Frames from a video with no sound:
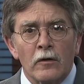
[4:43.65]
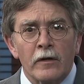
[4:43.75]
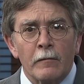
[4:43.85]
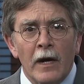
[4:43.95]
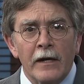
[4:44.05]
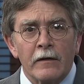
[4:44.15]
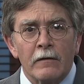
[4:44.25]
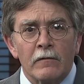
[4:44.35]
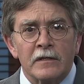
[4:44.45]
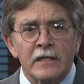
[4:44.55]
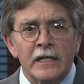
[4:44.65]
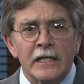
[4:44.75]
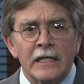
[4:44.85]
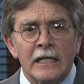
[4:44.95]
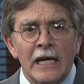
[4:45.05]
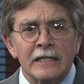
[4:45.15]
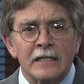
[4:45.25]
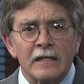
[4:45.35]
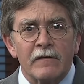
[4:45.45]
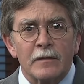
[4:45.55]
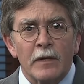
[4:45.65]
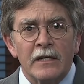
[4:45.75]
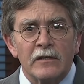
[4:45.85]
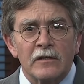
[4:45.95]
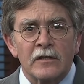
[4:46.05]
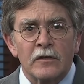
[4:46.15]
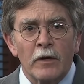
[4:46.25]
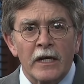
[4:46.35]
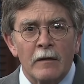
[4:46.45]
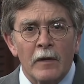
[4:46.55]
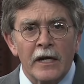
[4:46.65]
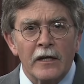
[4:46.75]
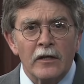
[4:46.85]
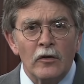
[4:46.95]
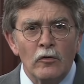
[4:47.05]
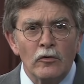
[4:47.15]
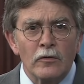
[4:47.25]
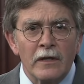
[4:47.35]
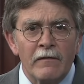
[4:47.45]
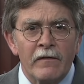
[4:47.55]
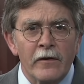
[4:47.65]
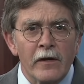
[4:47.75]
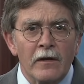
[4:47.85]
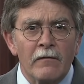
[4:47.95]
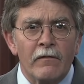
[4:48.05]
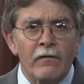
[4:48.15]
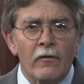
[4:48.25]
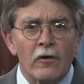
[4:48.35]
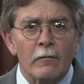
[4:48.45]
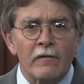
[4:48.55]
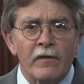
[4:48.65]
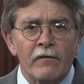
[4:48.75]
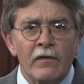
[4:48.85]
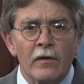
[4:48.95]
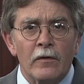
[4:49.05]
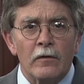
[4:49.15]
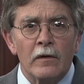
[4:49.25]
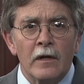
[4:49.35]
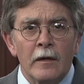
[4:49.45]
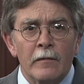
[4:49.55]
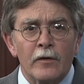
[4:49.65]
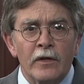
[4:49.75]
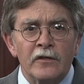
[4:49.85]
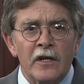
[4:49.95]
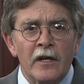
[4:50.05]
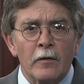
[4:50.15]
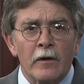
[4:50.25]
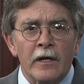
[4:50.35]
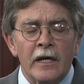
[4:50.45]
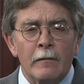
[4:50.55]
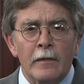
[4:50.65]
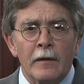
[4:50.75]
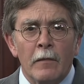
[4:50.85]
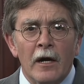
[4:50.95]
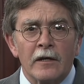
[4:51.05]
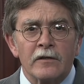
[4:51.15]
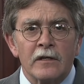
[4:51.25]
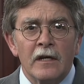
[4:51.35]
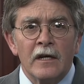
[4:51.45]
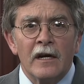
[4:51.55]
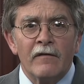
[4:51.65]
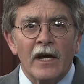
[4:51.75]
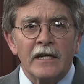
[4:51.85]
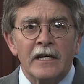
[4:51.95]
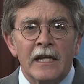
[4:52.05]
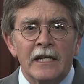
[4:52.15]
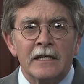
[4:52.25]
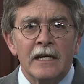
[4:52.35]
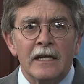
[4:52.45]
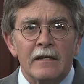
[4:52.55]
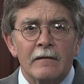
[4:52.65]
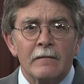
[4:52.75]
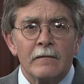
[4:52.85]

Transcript: Loring Miner was seeing dozens of his patients stricken by an unusually virulent form of the flu between January and mid-March of 1918.